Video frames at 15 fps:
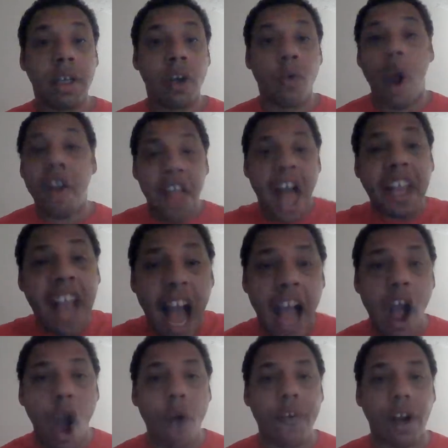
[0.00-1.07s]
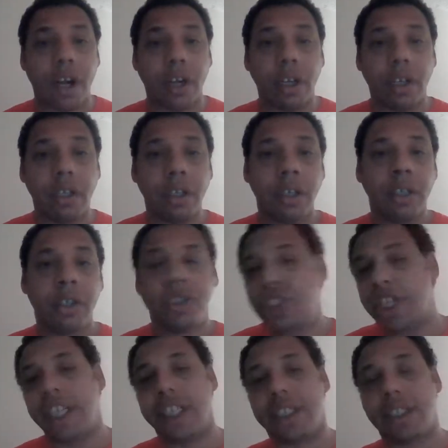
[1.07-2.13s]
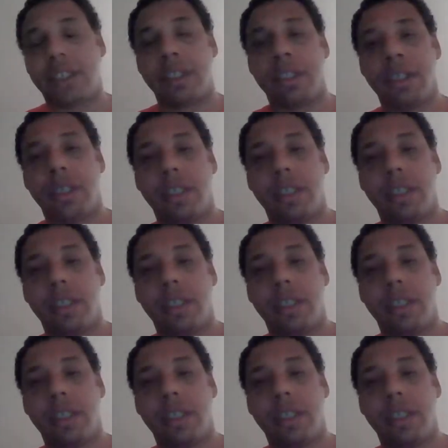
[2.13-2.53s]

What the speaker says: Run that guy over! Jeez.